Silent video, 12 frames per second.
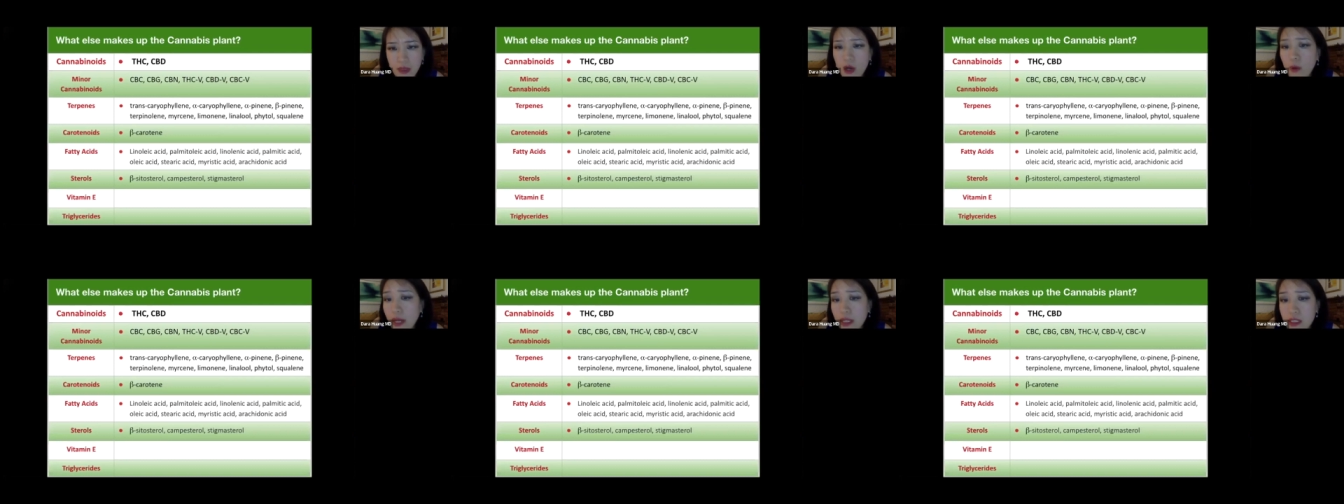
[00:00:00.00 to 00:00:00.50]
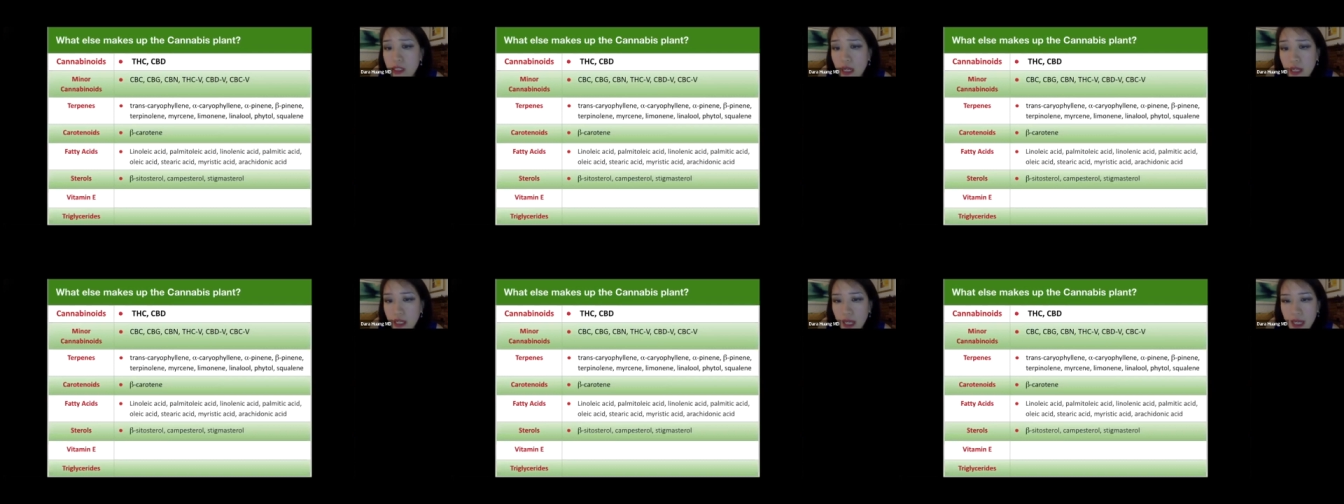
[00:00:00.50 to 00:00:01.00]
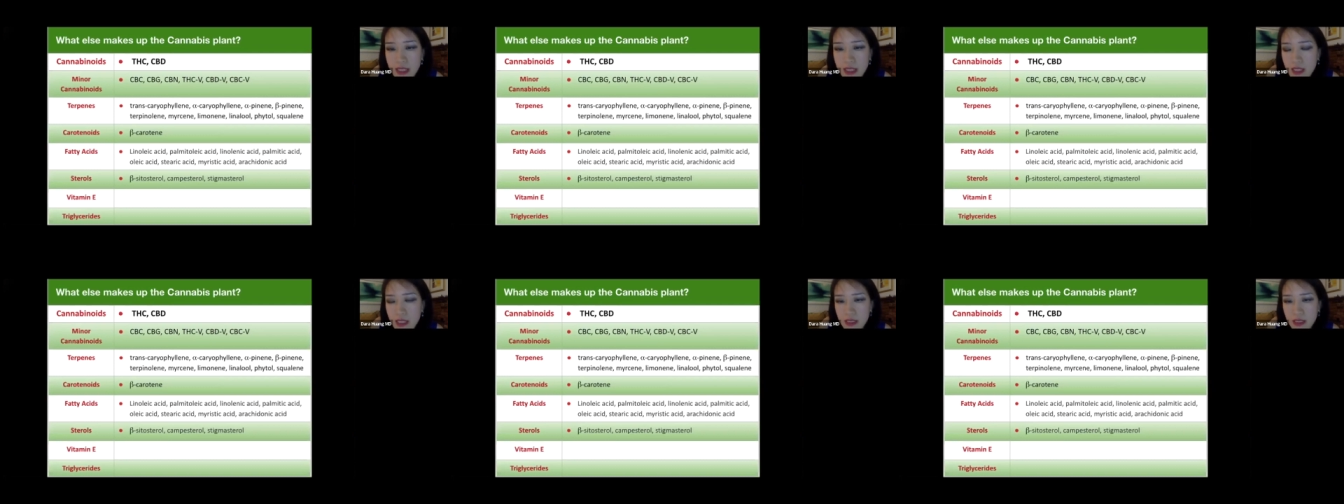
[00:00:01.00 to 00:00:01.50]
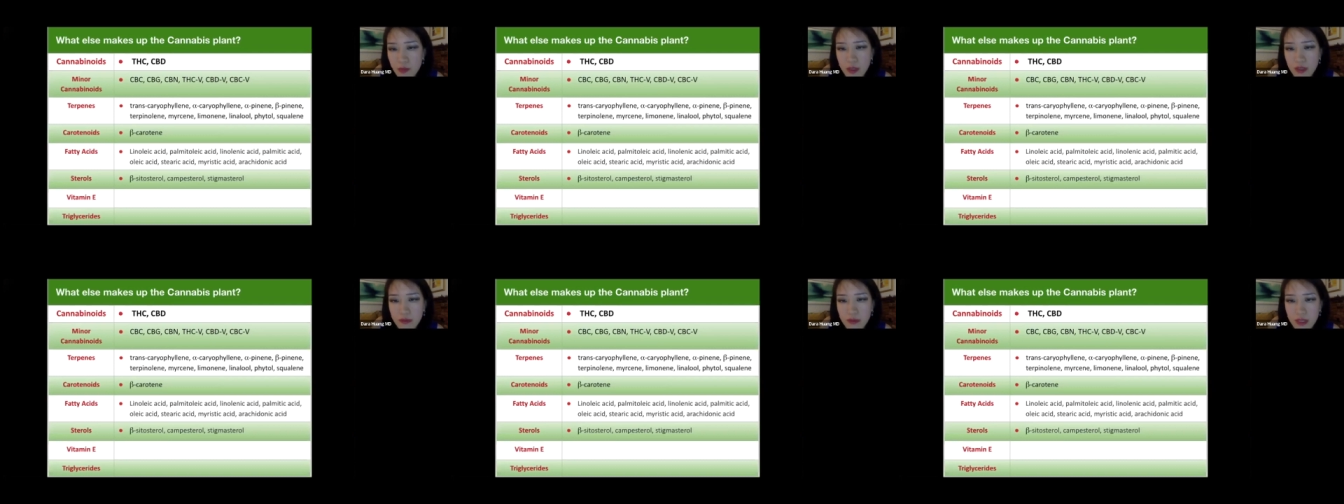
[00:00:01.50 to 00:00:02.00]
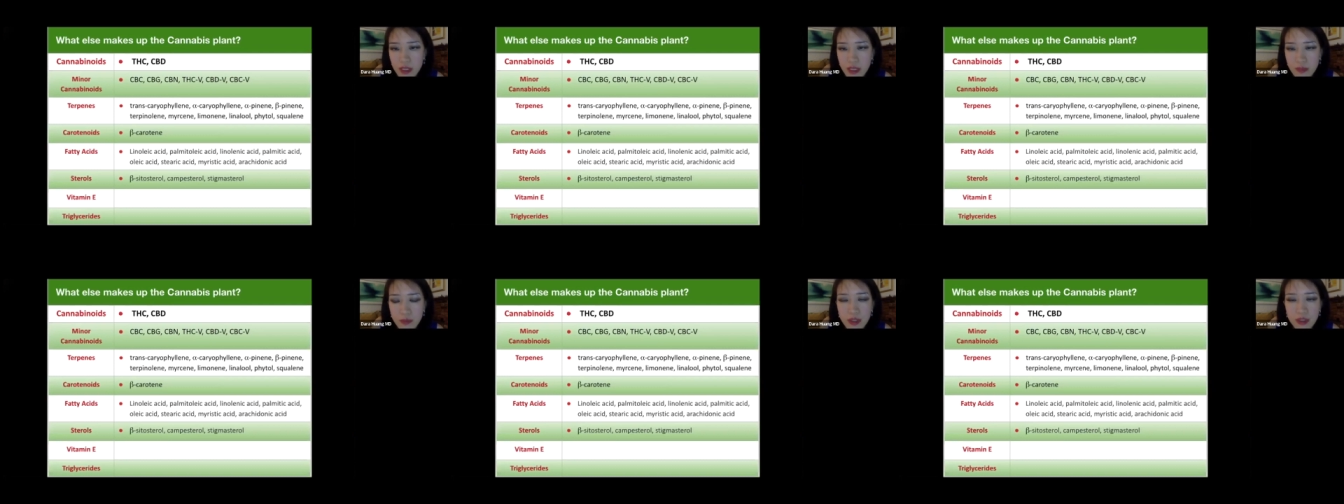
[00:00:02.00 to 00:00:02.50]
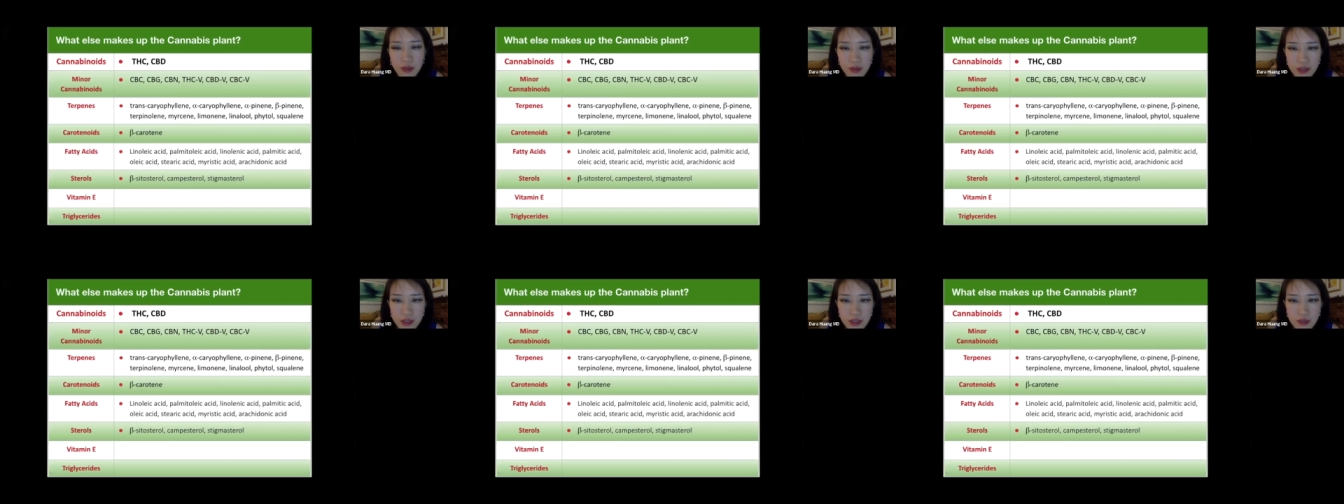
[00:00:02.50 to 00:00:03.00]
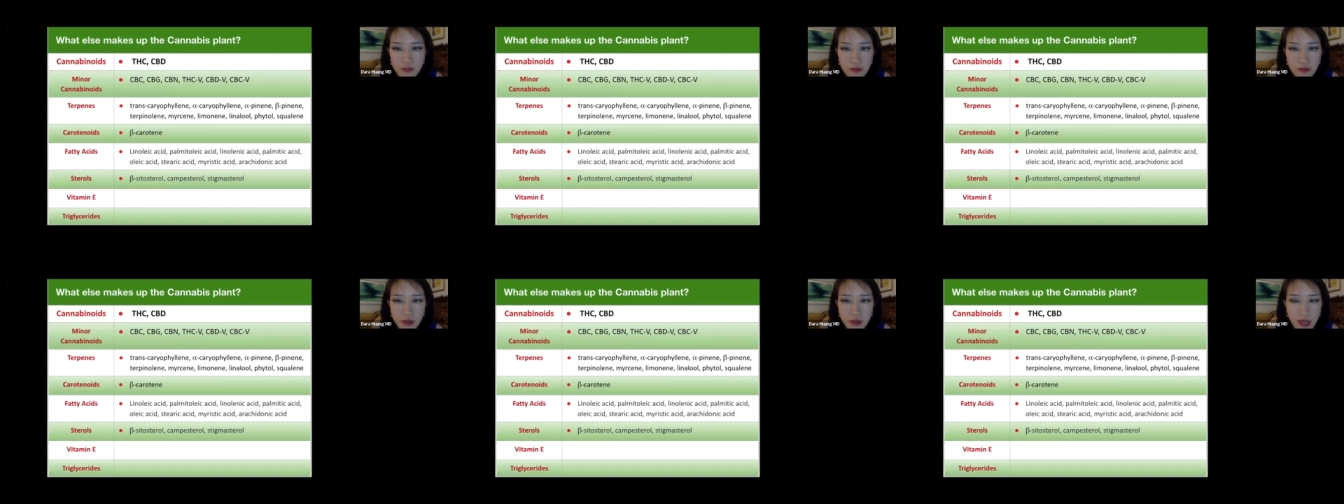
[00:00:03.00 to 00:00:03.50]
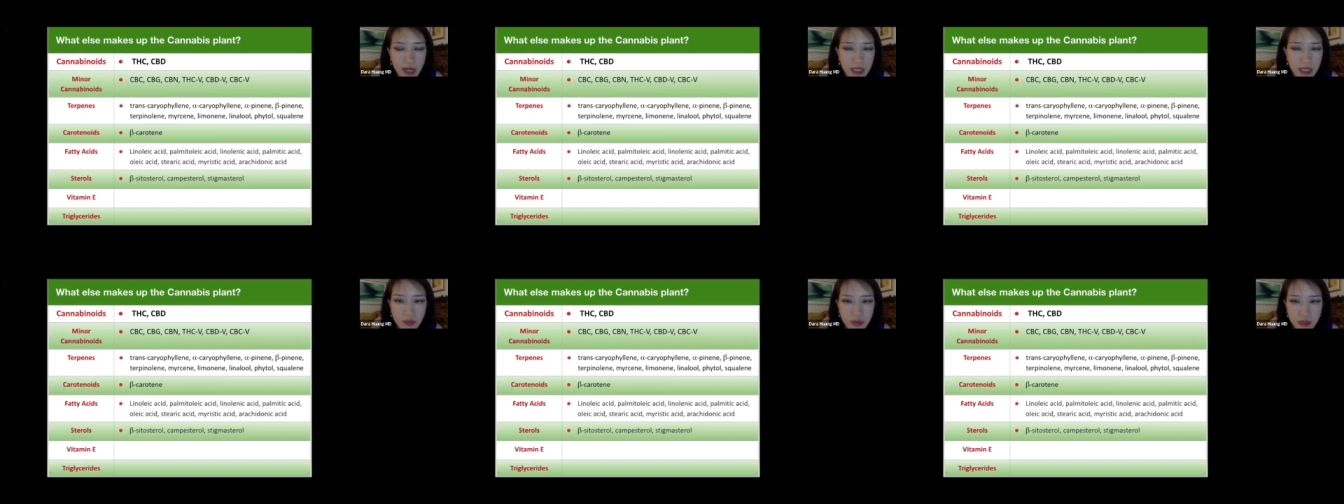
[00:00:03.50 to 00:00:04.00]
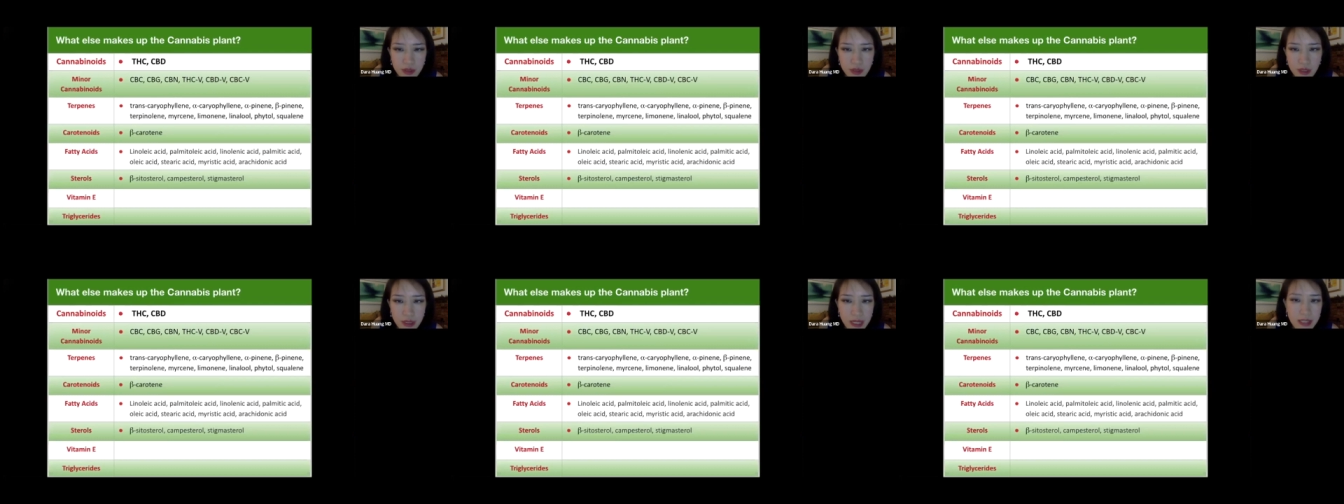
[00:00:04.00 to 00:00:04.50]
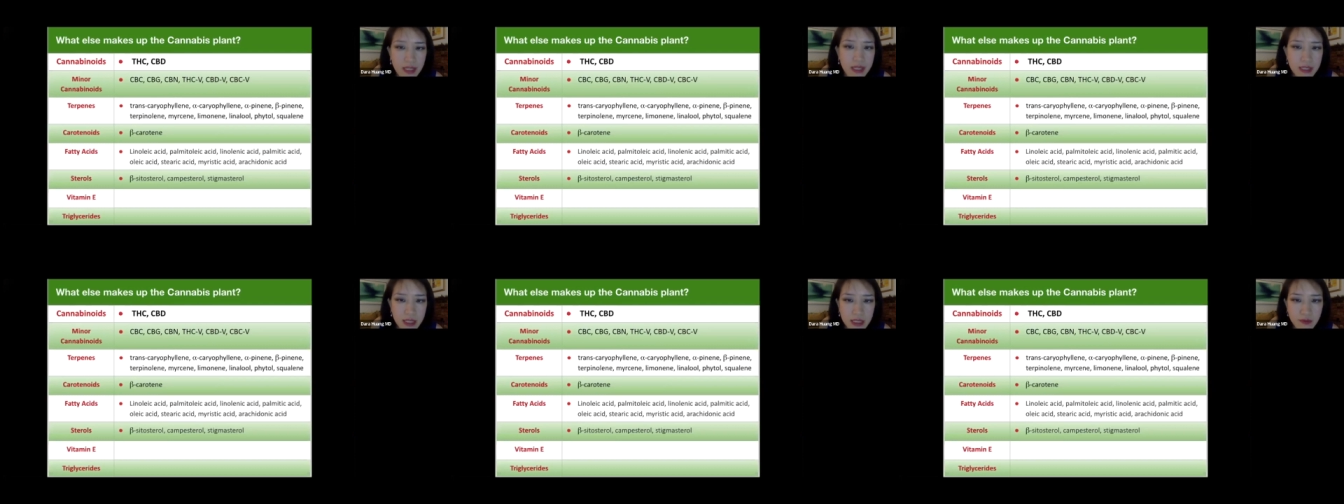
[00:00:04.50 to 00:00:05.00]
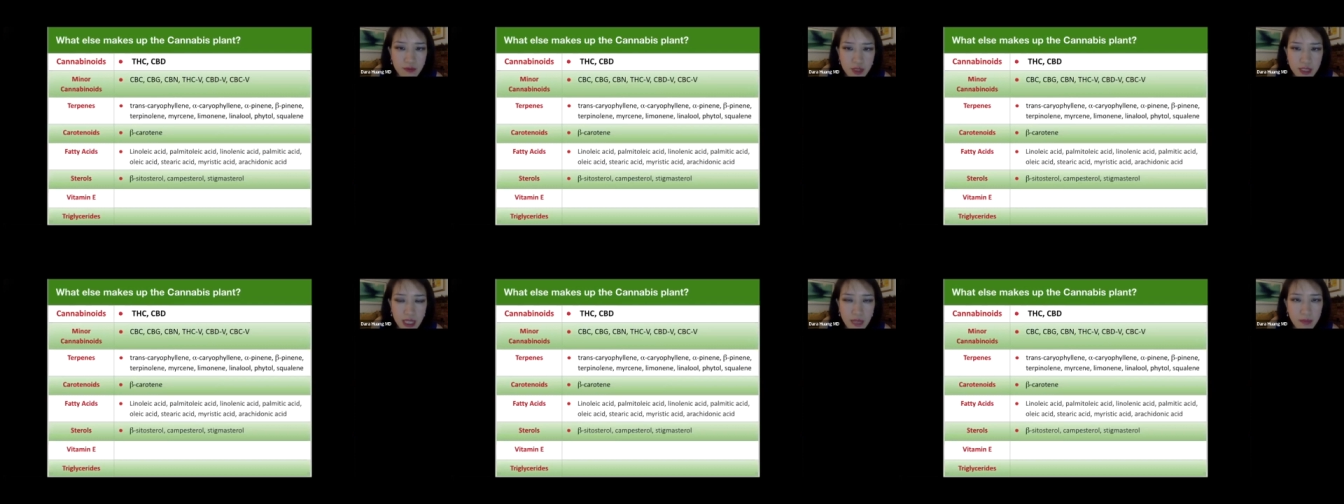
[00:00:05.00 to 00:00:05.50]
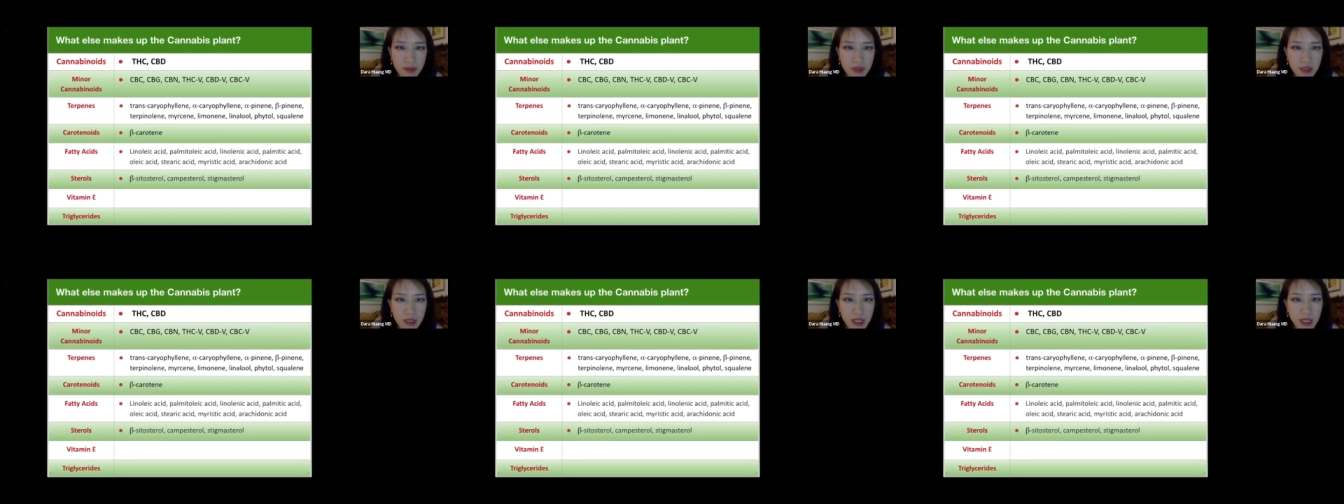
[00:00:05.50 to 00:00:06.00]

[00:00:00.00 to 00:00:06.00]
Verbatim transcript: arachidonic acid is one of the precursors for aspirin and, and NSAIDs, for example.